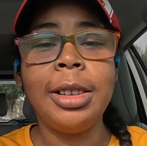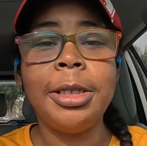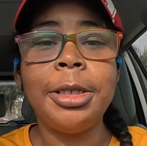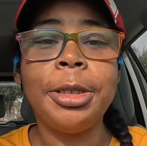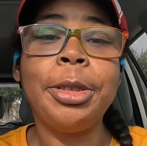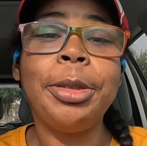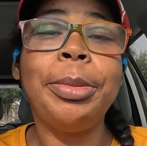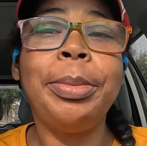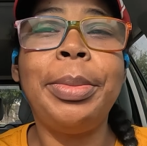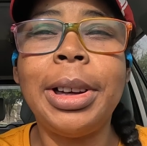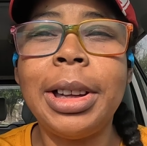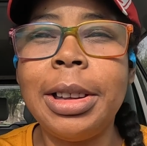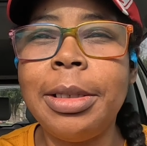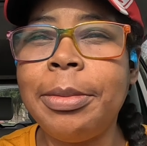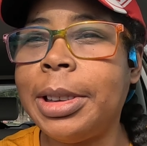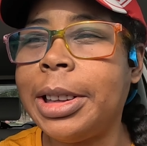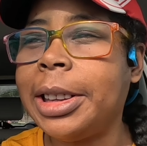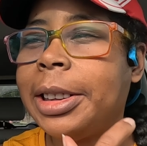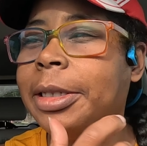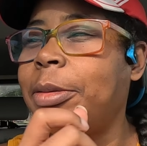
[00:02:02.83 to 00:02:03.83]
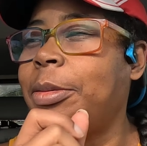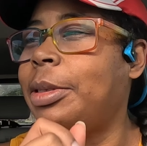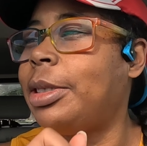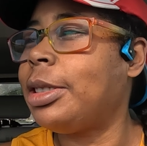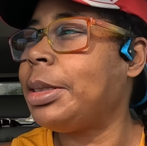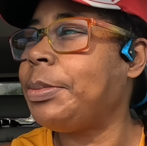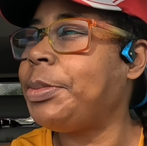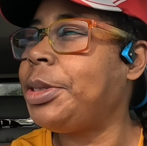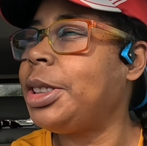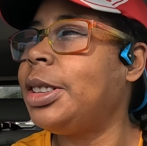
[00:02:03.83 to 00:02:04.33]
Oh, by the way,
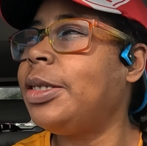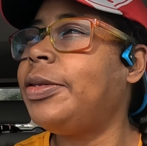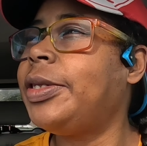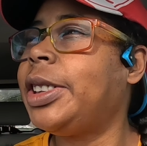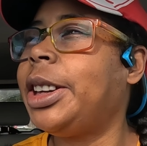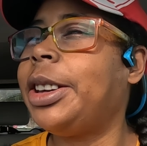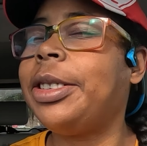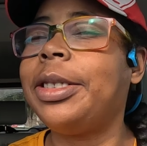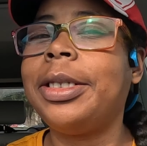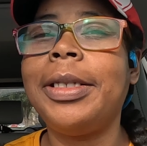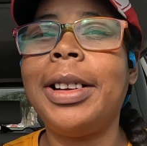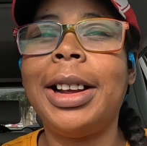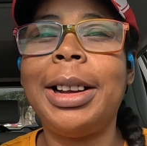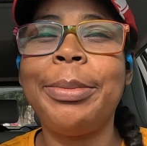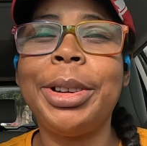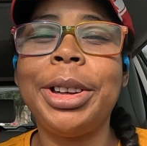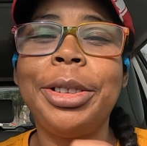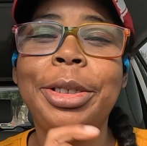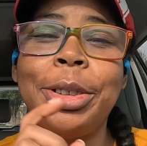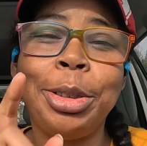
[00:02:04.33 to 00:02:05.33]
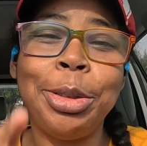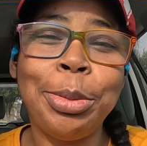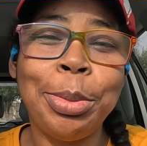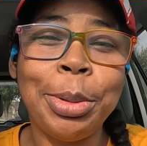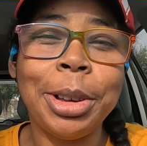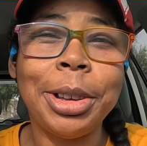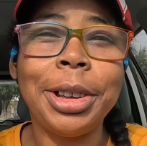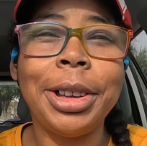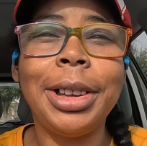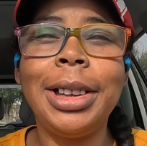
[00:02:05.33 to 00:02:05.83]
welcome to the video. I'm gonna go
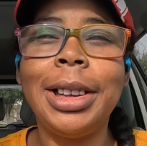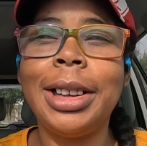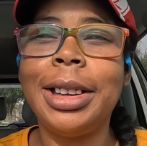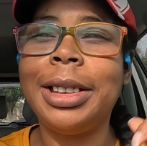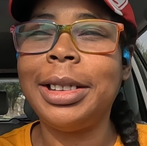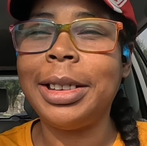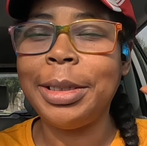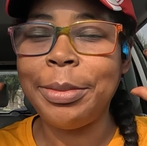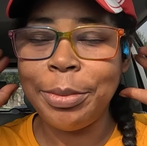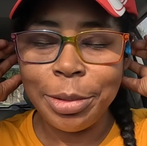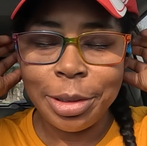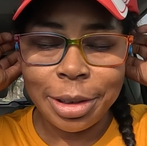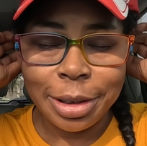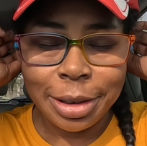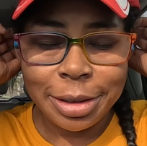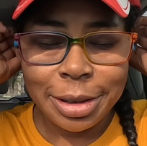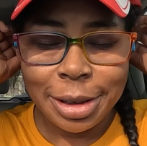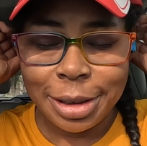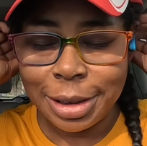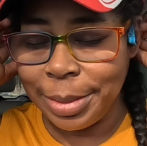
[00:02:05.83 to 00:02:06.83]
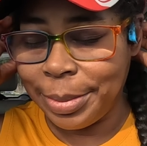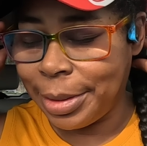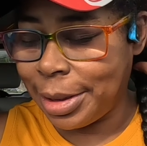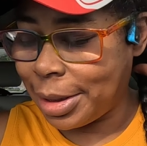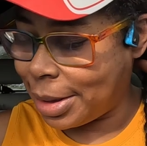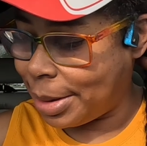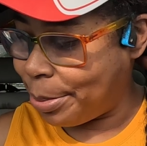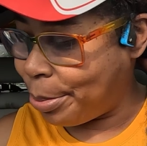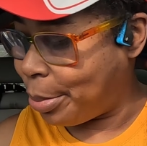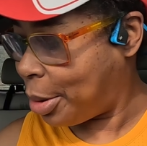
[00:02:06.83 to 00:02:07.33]
run and then we're gonna talk
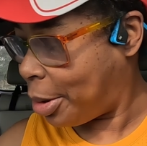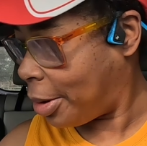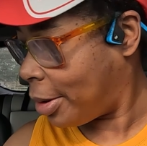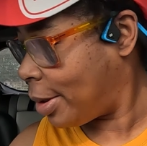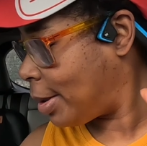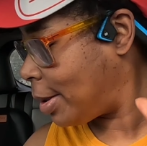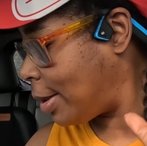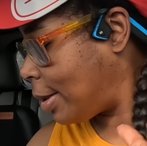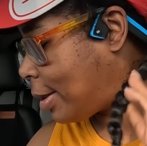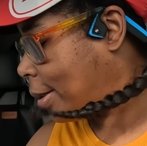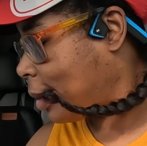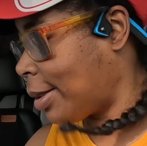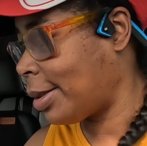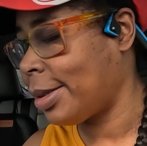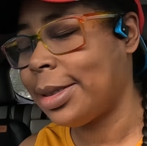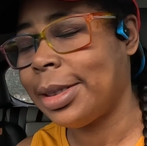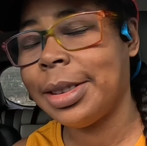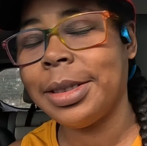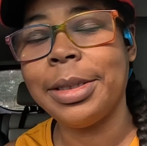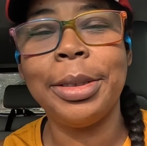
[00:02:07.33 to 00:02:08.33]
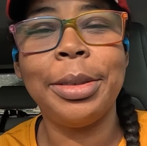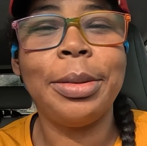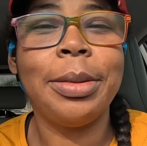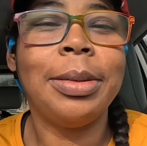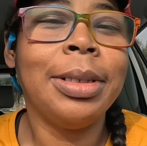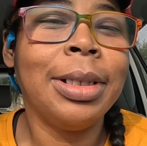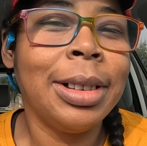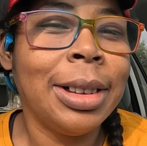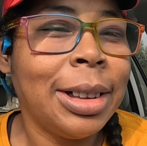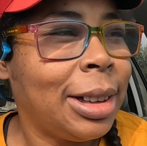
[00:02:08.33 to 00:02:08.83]
about some books.
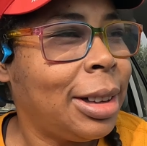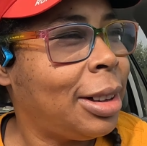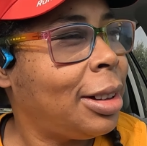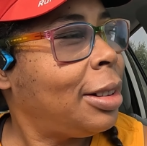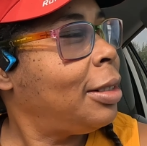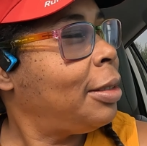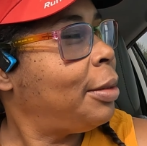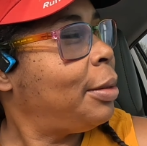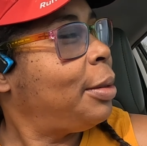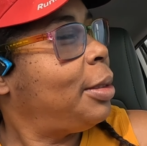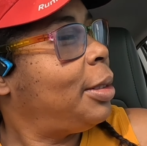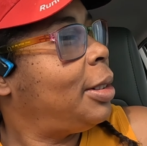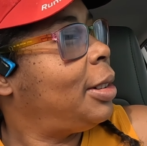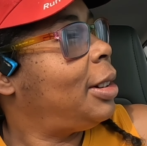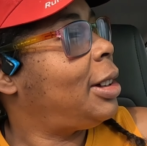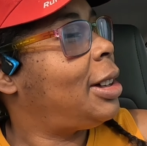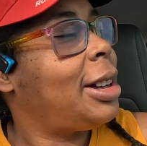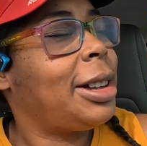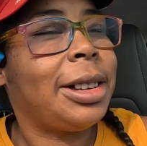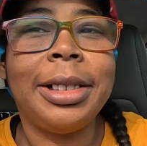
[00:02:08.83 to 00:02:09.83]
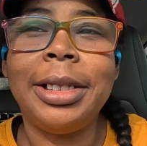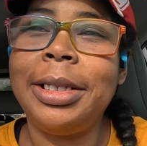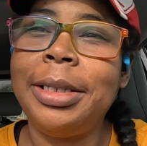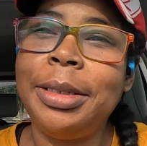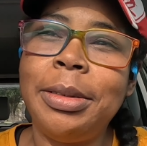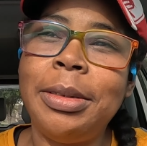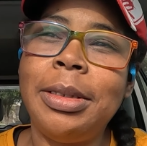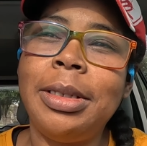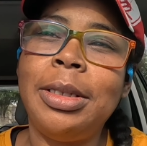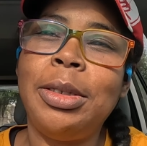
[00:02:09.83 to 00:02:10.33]
So yeah,
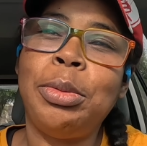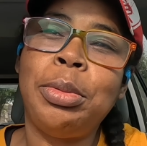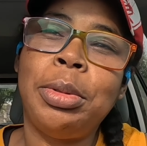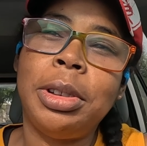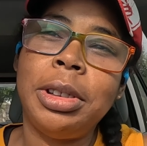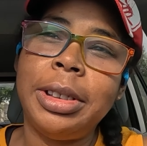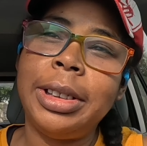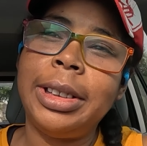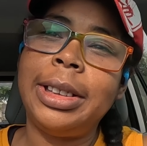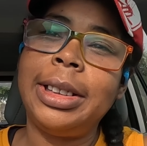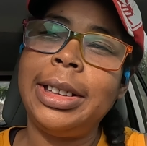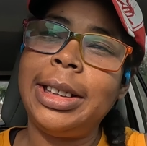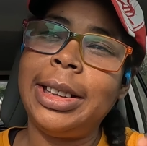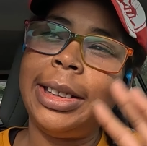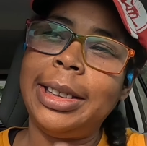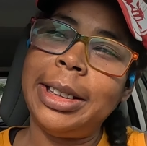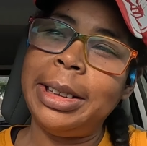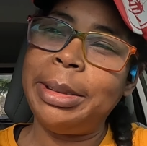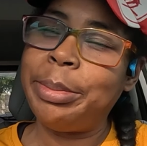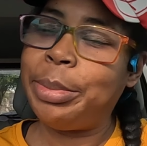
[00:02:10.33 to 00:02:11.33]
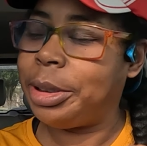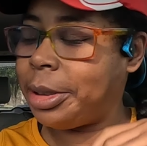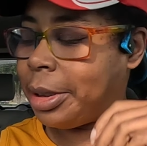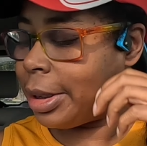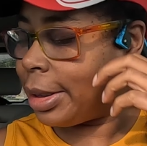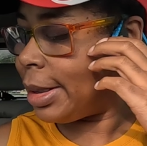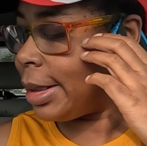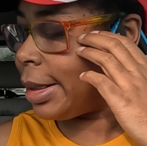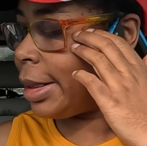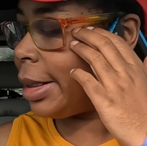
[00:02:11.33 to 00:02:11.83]
run and then
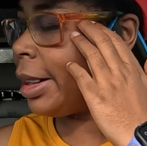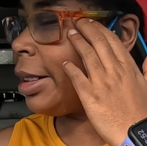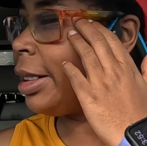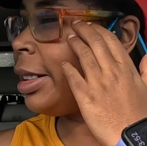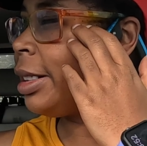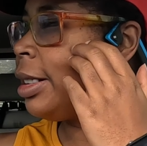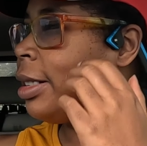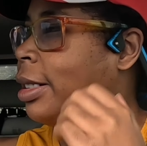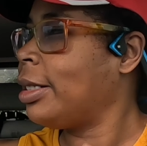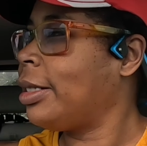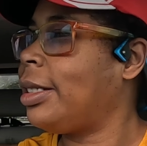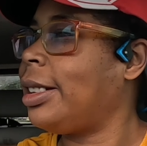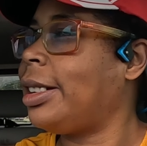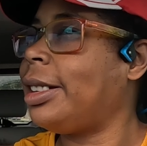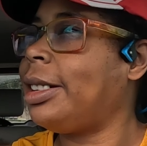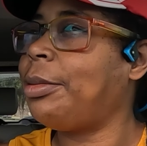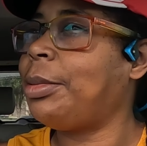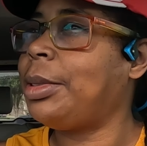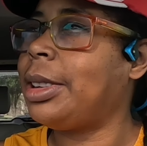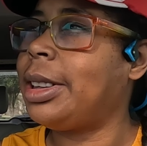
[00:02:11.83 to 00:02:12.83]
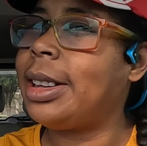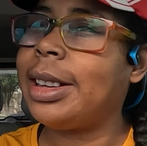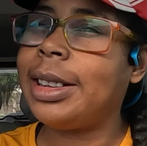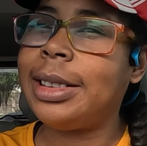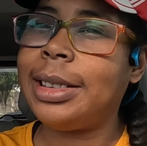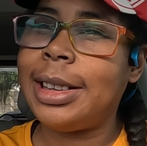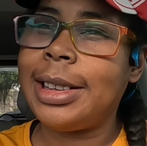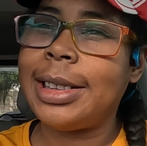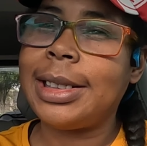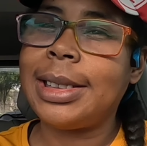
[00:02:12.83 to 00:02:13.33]
books that I read
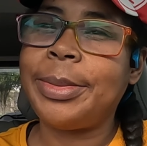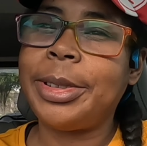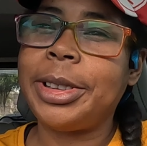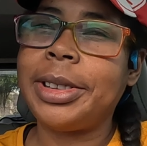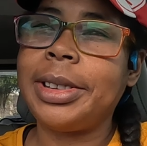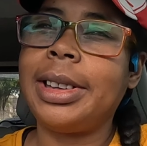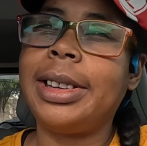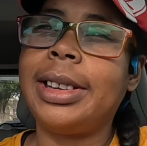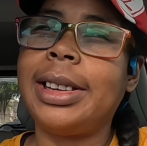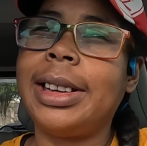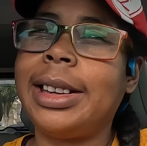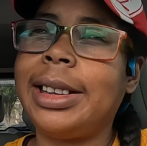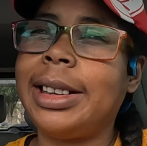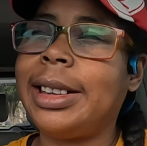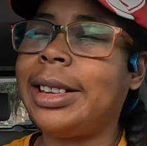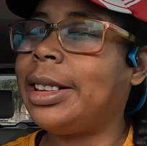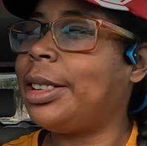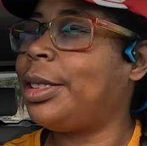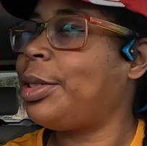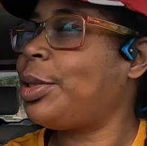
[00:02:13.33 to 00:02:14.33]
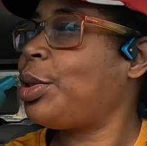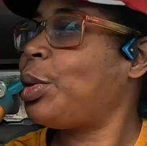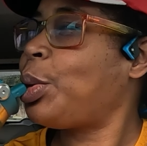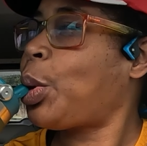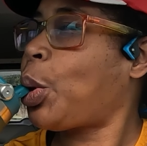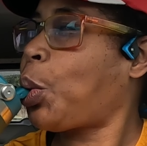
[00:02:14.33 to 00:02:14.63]
last month and